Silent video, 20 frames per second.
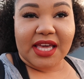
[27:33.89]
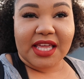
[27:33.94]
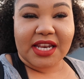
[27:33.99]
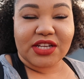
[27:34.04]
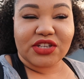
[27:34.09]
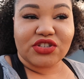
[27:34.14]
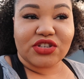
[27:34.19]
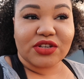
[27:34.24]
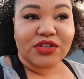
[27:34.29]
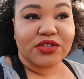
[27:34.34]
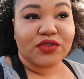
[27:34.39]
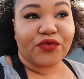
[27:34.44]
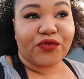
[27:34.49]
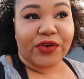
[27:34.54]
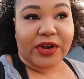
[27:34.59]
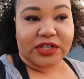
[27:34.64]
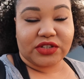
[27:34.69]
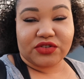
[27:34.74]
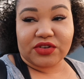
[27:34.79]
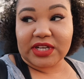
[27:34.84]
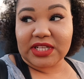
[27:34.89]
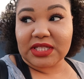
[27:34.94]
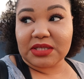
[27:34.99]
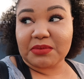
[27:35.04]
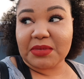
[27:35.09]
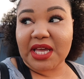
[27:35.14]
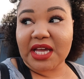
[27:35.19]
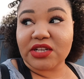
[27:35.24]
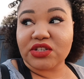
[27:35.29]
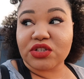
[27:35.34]
And it just
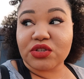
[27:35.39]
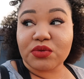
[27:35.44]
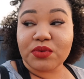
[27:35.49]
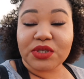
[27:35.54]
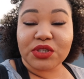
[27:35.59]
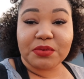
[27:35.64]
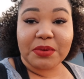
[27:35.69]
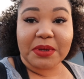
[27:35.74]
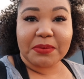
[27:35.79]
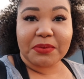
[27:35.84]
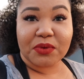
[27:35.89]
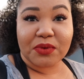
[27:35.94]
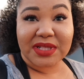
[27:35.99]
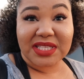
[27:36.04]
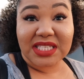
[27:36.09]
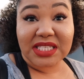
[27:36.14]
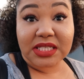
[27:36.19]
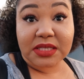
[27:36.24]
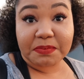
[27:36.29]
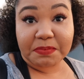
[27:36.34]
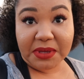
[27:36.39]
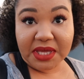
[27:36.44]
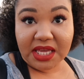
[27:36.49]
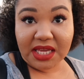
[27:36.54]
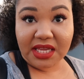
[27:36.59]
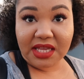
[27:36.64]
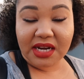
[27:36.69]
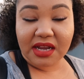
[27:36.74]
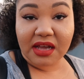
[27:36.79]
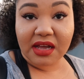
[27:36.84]
frustrates me. I just wish people would
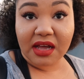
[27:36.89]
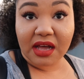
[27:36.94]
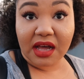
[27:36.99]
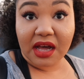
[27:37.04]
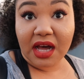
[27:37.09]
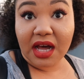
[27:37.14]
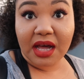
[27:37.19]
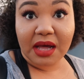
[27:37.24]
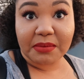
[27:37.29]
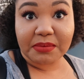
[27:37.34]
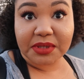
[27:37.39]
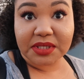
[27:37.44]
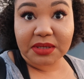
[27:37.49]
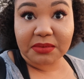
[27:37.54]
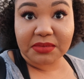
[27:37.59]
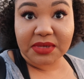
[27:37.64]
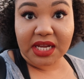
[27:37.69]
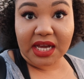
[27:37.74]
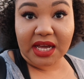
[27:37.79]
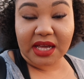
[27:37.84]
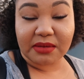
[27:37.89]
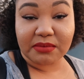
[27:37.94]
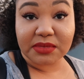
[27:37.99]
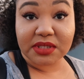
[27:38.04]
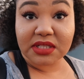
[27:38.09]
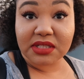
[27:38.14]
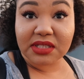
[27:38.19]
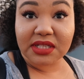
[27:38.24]
speed up sometimes.